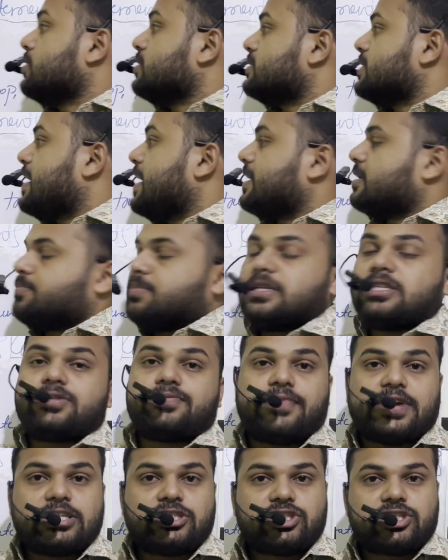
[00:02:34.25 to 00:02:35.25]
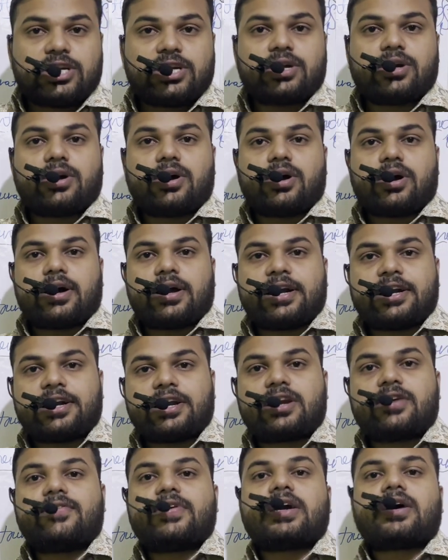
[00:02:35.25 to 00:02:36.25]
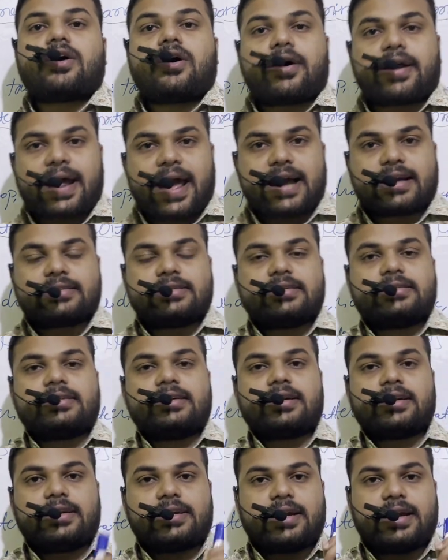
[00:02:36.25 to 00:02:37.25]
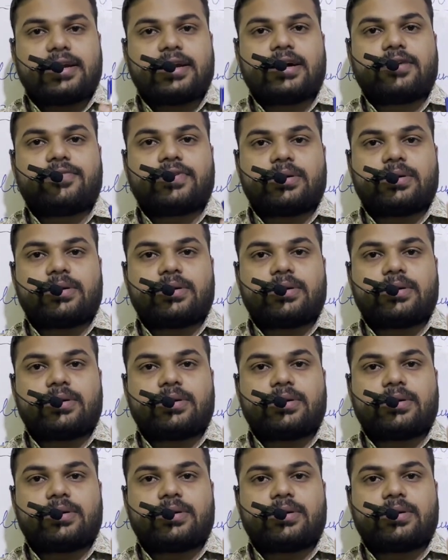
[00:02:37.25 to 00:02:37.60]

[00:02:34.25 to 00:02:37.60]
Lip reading: Select means fetching, retrieving or accessing data